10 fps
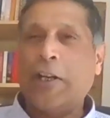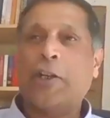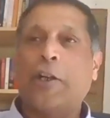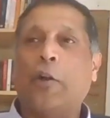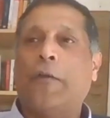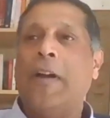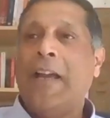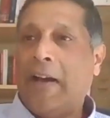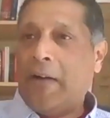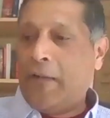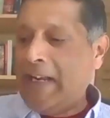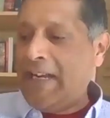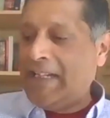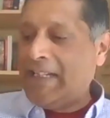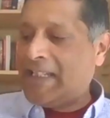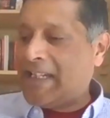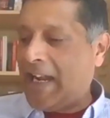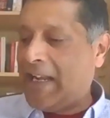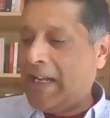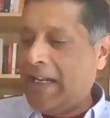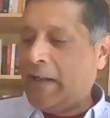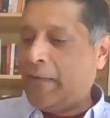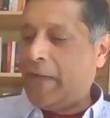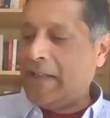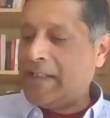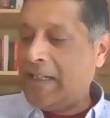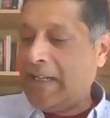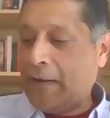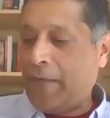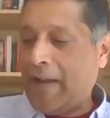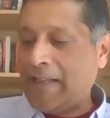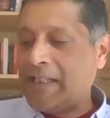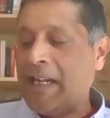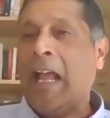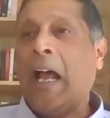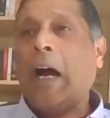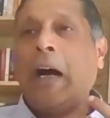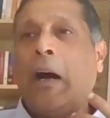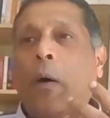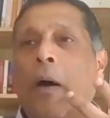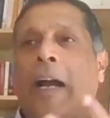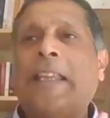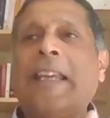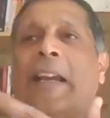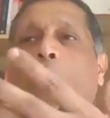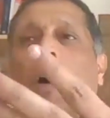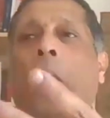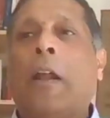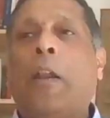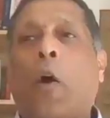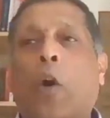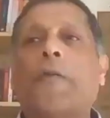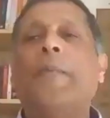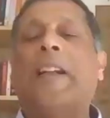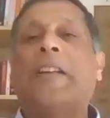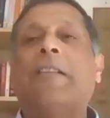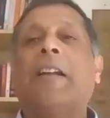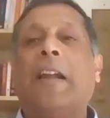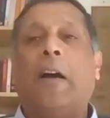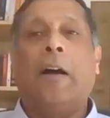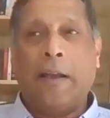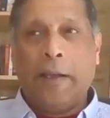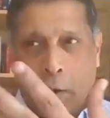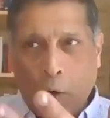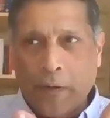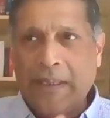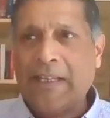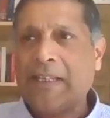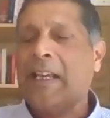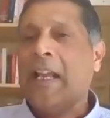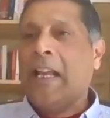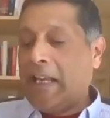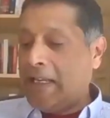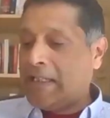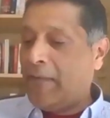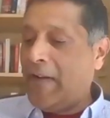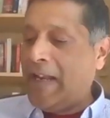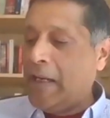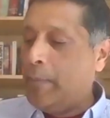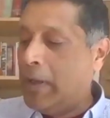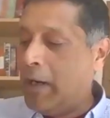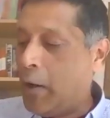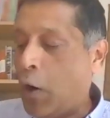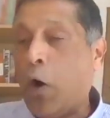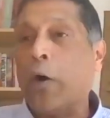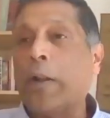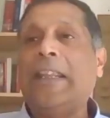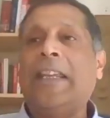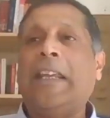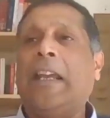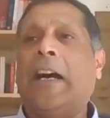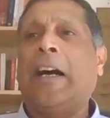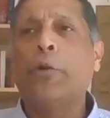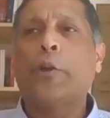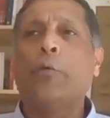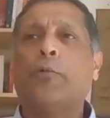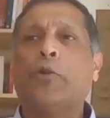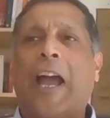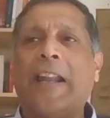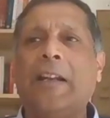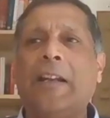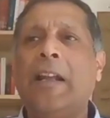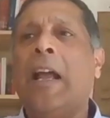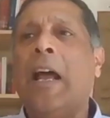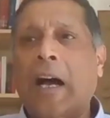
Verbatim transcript: edition of Read Instead Litfest. Litfest. I think a lot of material you know on this is available on the YouTube channel.